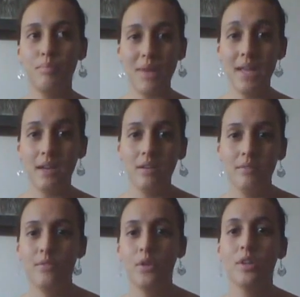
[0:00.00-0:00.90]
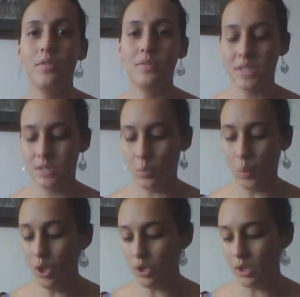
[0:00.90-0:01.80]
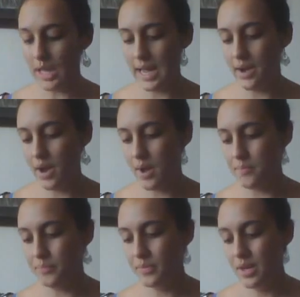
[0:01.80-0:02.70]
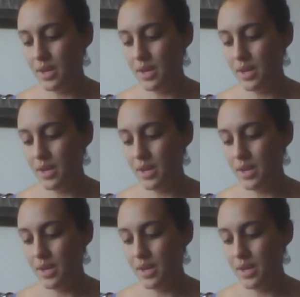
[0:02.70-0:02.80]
bin full of this wool, and